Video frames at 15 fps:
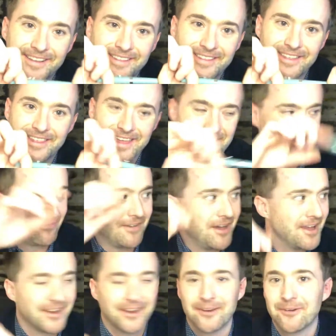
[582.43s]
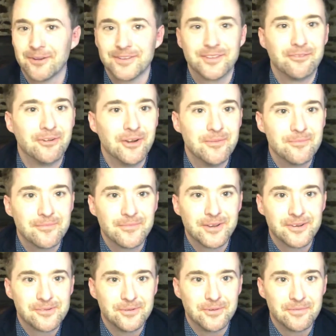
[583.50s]
the thing flying across the room,
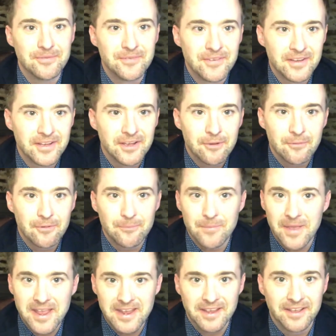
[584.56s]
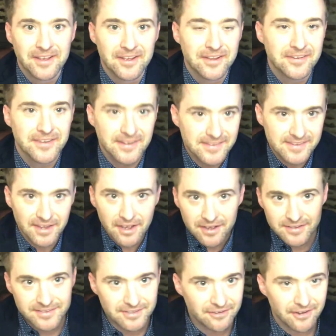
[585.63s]
which would be disaster.